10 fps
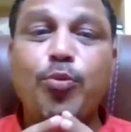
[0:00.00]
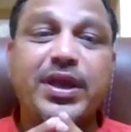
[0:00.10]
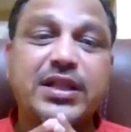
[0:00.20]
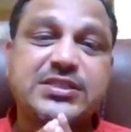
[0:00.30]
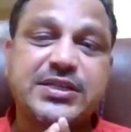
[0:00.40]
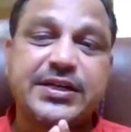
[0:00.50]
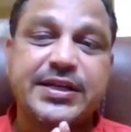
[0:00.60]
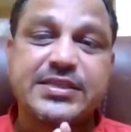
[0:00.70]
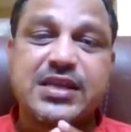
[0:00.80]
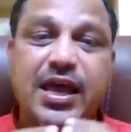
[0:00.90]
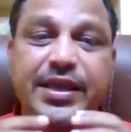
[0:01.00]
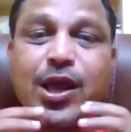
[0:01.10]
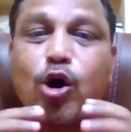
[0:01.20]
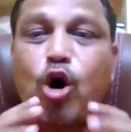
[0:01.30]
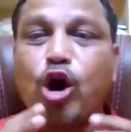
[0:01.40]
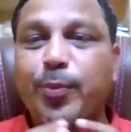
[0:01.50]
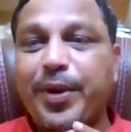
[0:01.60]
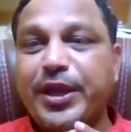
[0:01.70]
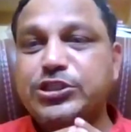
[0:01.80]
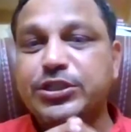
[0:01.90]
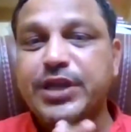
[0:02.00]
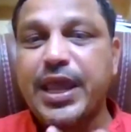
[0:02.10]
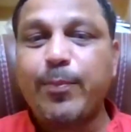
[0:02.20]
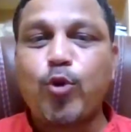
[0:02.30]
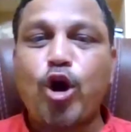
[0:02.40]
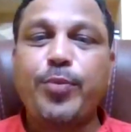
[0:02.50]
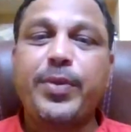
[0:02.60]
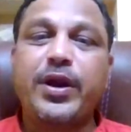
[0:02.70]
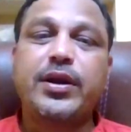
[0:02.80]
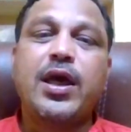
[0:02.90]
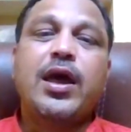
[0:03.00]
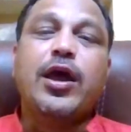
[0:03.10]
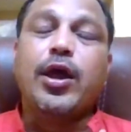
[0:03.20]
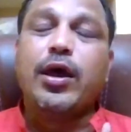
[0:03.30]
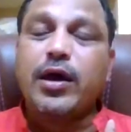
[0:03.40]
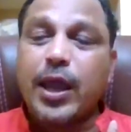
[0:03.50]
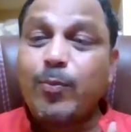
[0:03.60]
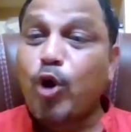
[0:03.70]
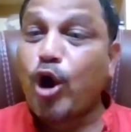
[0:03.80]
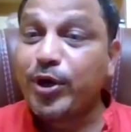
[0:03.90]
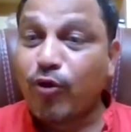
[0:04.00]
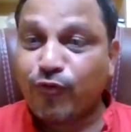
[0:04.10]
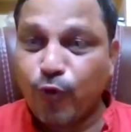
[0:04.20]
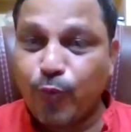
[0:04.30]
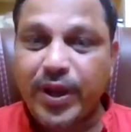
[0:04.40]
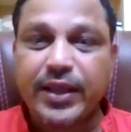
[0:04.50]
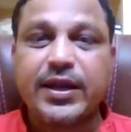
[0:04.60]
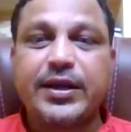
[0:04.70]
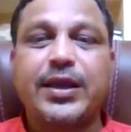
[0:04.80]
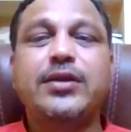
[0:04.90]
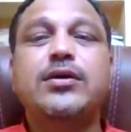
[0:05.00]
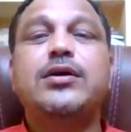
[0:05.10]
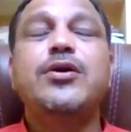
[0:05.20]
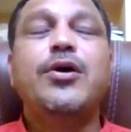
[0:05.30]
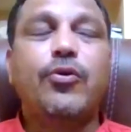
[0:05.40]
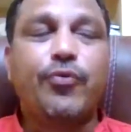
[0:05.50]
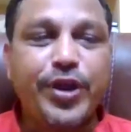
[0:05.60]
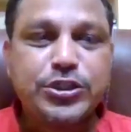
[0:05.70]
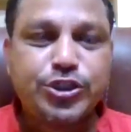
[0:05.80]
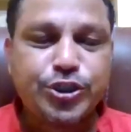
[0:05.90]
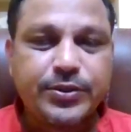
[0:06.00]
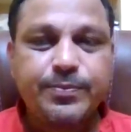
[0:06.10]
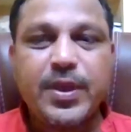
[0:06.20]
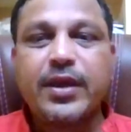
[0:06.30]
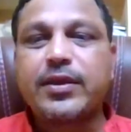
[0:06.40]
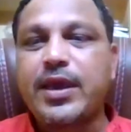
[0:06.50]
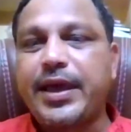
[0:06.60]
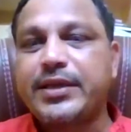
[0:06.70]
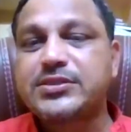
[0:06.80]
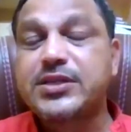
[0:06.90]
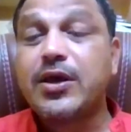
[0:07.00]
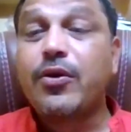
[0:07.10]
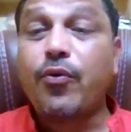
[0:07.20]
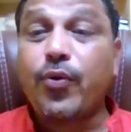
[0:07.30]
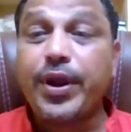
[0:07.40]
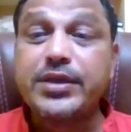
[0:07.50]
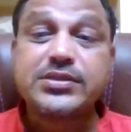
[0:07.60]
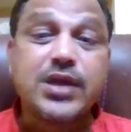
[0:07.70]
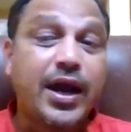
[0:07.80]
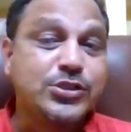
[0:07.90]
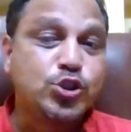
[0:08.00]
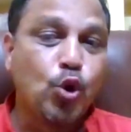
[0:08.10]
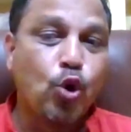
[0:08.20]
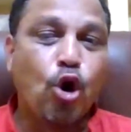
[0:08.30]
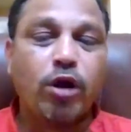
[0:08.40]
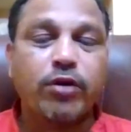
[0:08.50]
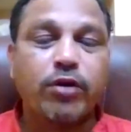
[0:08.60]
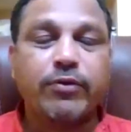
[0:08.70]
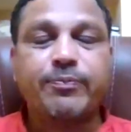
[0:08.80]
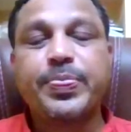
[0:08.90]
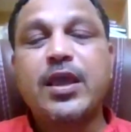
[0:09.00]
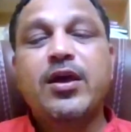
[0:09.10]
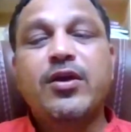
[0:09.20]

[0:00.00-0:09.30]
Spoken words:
economical status like occupation, employment, employment of women in that area, region, caste, race, and so on.